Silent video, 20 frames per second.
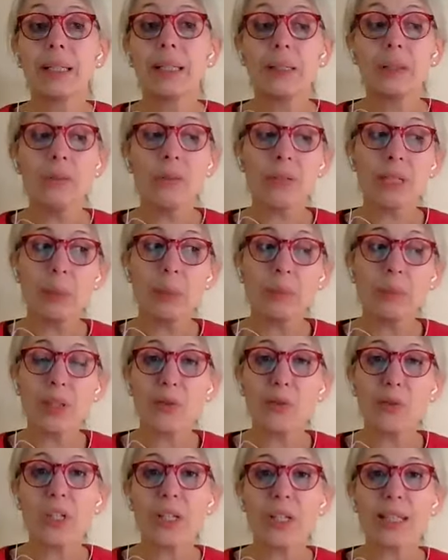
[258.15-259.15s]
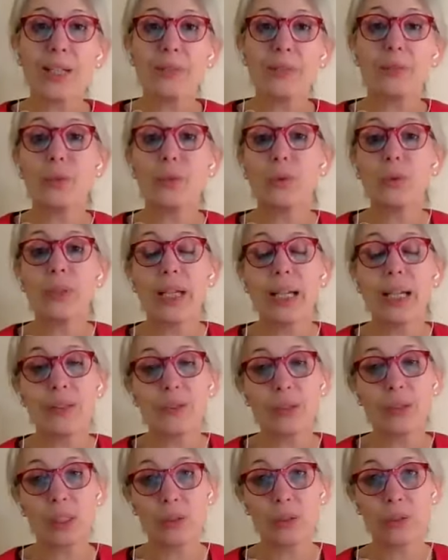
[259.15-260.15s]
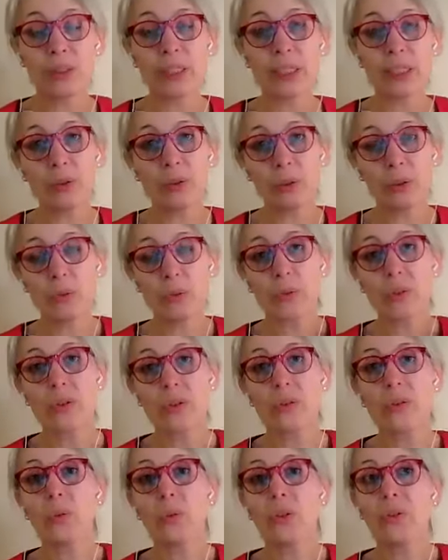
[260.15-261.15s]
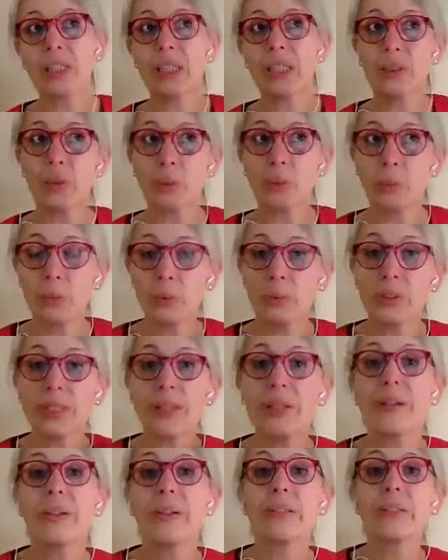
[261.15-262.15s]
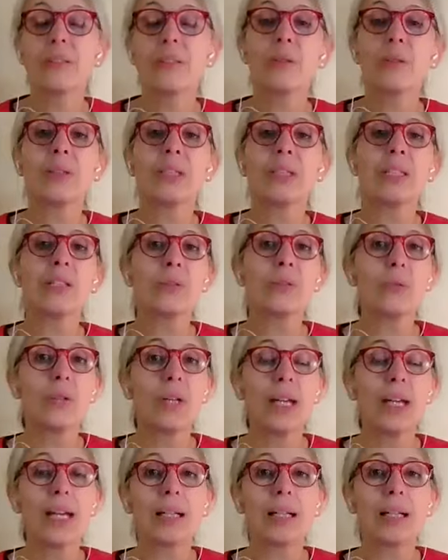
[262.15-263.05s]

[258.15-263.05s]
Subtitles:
You know, sometimes we just have to do that. We need to close the door, we need to pull the curtain, we need to